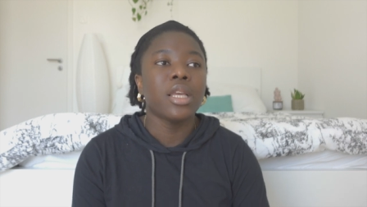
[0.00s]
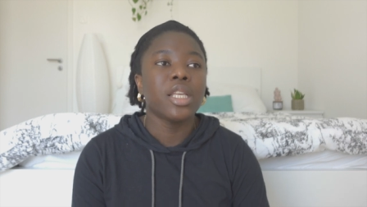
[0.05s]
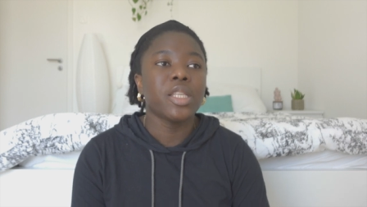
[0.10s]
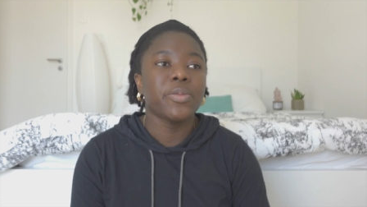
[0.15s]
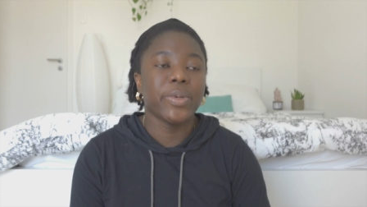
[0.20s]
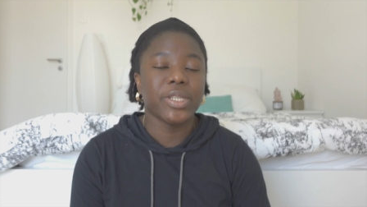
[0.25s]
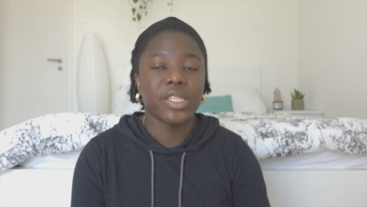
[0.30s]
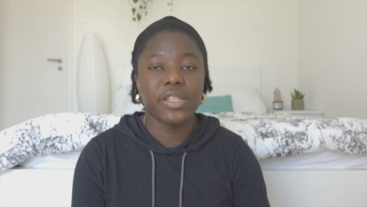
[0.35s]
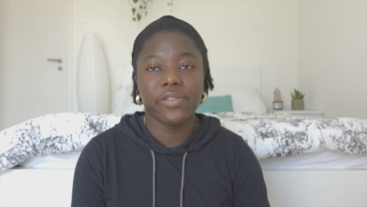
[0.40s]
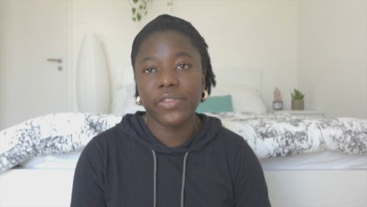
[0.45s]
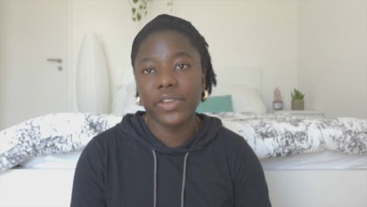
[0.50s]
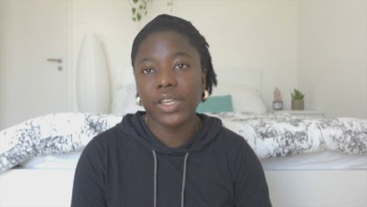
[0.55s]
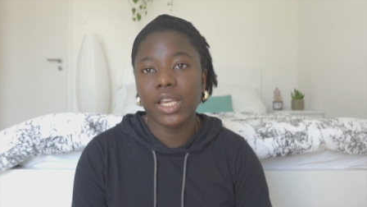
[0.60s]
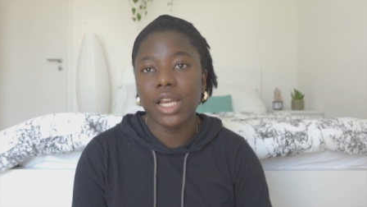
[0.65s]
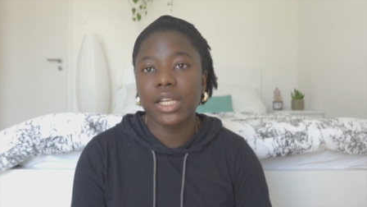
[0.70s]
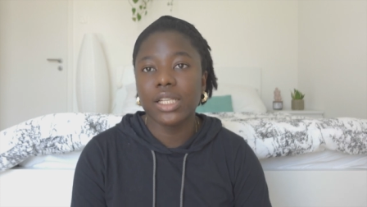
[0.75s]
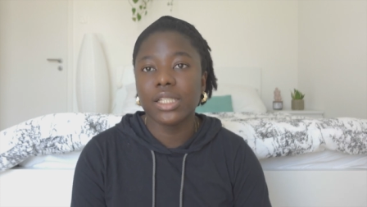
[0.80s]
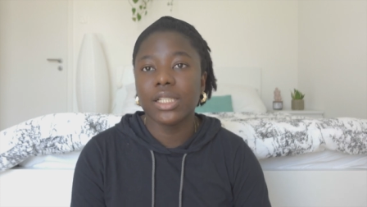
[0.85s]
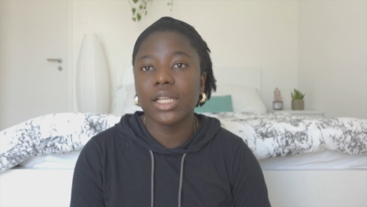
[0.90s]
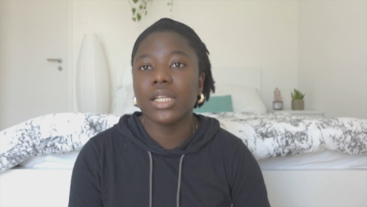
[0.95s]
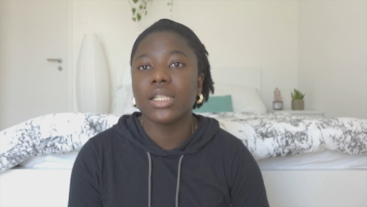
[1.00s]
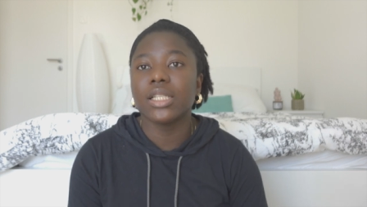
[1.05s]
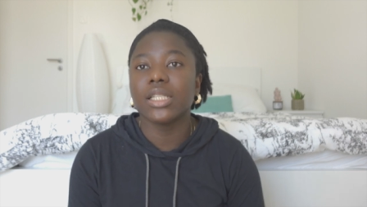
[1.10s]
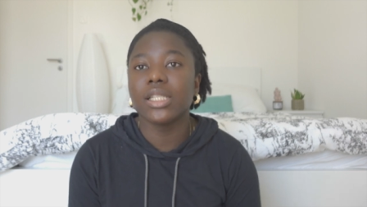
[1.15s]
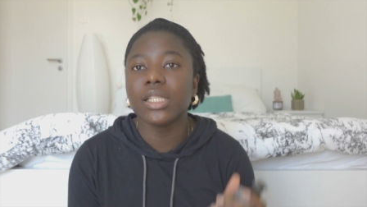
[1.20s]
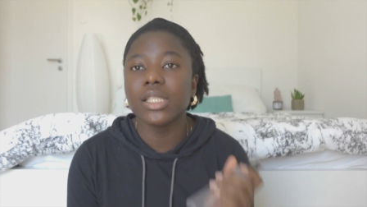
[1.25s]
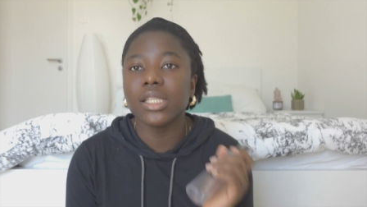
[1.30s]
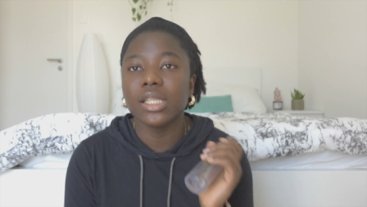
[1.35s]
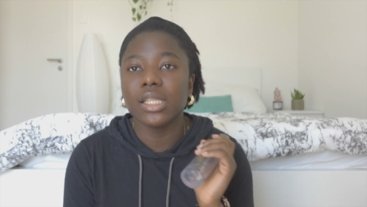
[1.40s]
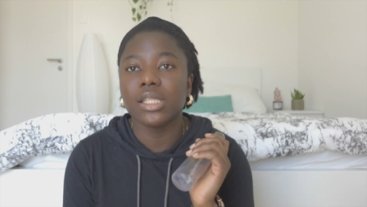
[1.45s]
specifically that
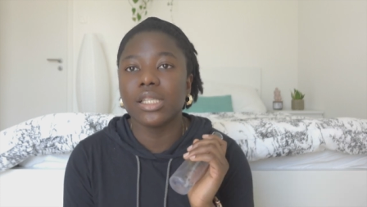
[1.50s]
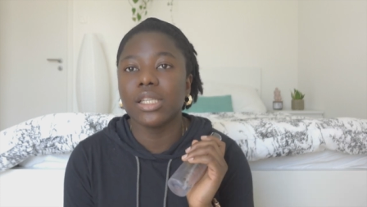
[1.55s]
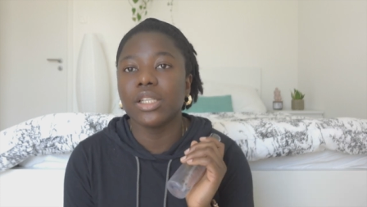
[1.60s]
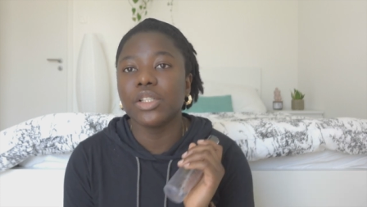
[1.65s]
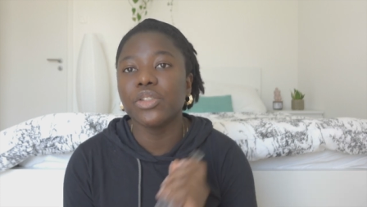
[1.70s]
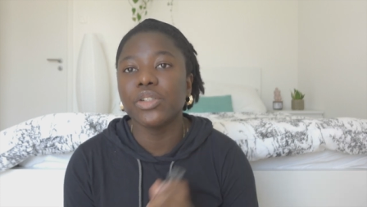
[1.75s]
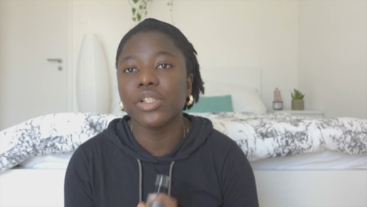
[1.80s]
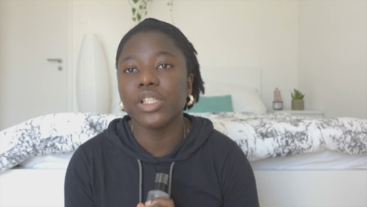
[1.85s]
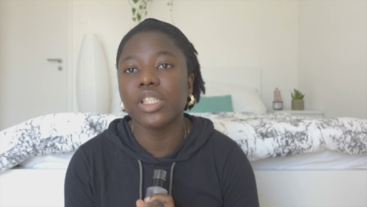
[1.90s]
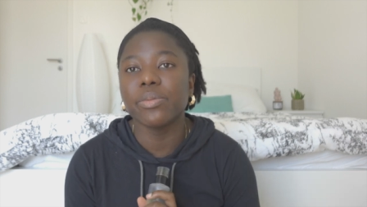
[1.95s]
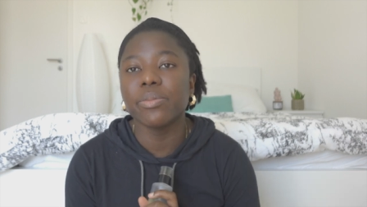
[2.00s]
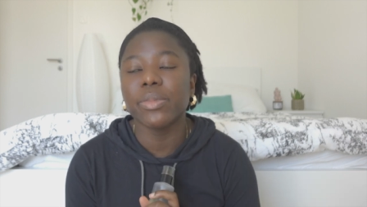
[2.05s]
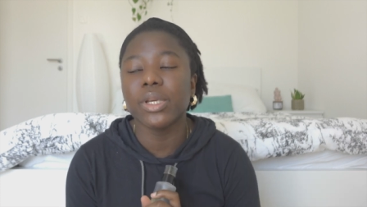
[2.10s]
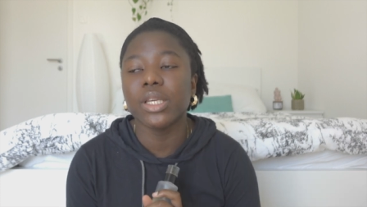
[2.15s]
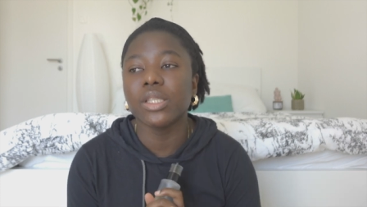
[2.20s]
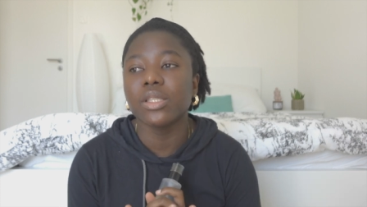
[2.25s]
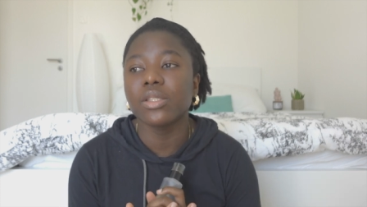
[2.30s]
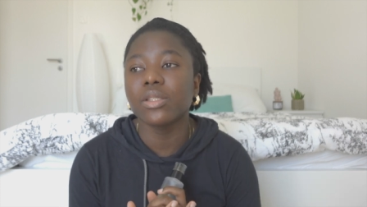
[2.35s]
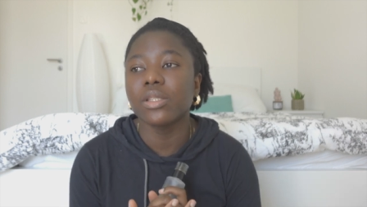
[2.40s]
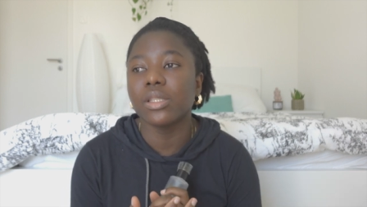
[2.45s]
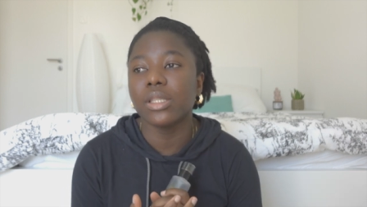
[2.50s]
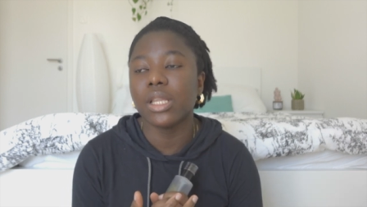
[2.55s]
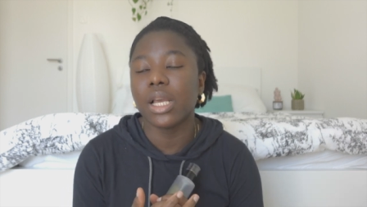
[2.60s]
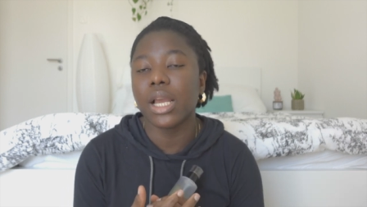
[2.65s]
this is a treatment